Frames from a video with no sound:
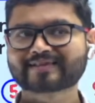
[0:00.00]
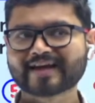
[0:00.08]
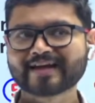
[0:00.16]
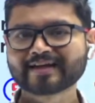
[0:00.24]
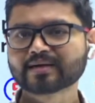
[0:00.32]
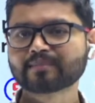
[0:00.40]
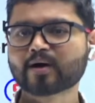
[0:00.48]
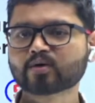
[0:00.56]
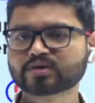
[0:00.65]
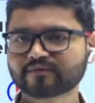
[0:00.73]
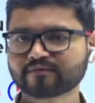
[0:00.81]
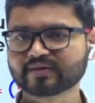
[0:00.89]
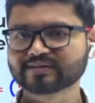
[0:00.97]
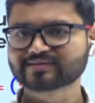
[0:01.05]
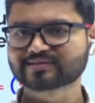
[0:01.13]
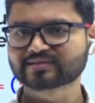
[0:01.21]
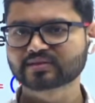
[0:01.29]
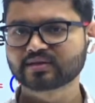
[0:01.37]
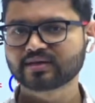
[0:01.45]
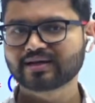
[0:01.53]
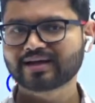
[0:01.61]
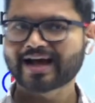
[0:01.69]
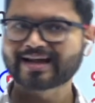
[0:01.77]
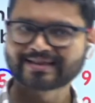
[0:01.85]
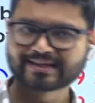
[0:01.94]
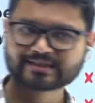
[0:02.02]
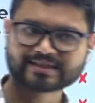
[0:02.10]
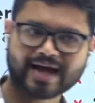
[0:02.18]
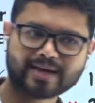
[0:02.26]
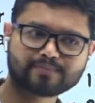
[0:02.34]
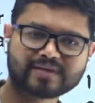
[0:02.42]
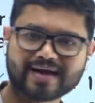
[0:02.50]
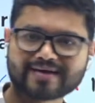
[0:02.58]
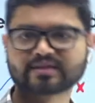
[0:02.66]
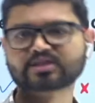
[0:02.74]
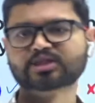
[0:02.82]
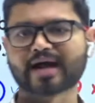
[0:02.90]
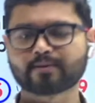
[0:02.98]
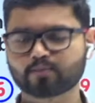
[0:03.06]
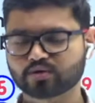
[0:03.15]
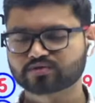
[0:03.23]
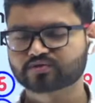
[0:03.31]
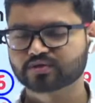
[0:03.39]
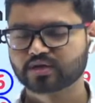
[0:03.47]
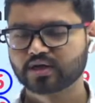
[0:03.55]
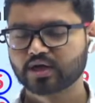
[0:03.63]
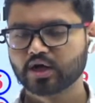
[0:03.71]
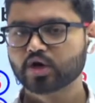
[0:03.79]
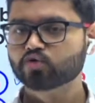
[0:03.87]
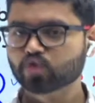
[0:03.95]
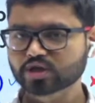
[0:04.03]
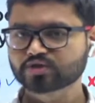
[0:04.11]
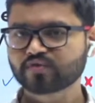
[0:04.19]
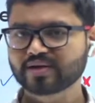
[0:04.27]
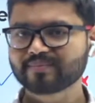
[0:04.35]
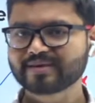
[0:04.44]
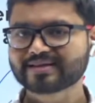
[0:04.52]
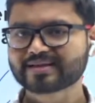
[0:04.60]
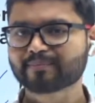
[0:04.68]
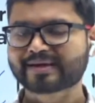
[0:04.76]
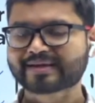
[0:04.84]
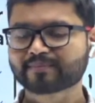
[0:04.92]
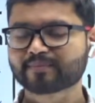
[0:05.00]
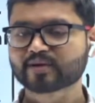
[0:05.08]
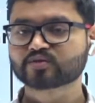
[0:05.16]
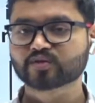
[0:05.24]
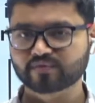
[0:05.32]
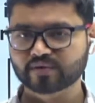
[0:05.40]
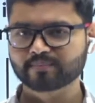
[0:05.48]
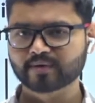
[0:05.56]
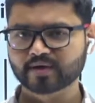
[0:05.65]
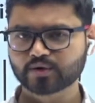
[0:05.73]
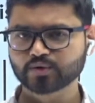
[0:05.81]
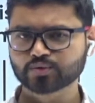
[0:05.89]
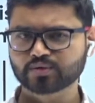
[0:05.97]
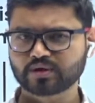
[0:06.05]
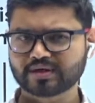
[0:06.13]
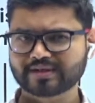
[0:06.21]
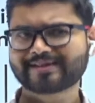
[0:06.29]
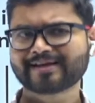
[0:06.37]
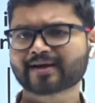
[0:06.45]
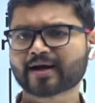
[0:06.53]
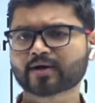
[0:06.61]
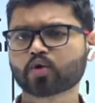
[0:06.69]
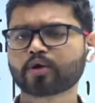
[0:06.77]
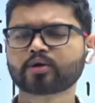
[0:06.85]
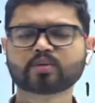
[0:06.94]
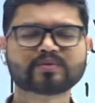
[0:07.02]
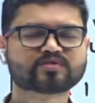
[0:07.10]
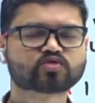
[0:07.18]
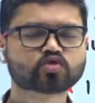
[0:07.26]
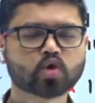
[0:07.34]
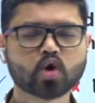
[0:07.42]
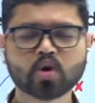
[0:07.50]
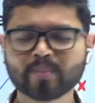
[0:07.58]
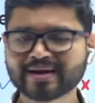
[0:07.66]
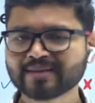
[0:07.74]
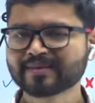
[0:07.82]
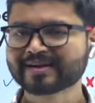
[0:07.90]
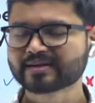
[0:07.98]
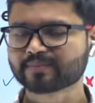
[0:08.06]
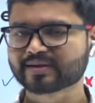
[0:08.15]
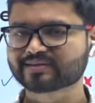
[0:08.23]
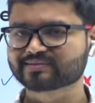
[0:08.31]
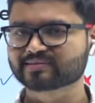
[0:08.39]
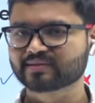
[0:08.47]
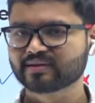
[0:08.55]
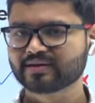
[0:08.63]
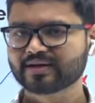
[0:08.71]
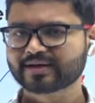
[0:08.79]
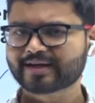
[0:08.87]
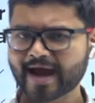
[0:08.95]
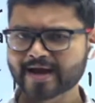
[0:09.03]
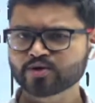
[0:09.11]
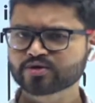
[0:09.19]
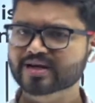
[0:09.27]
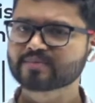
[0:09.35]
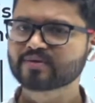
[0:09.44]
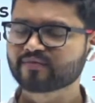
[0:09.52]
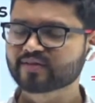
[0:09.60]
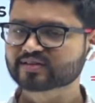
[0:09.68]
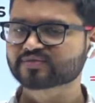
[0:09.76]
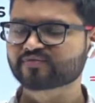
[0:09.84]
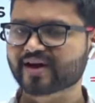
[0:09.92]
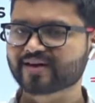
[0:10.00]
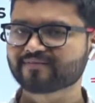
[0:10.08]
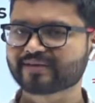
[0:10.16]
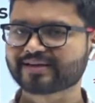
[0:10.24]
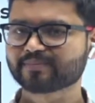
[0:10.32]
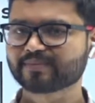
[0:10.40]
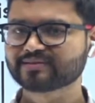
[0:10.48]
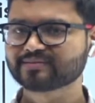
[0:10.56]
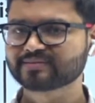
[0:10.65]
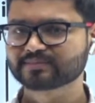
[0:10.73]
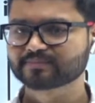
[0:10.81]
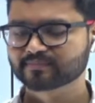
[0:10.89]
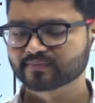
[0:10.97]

Think about it first and then type that in the chat box. What will be the multiples of number 2? There are going to be so many multiples. Can you tell me first 5 multiples?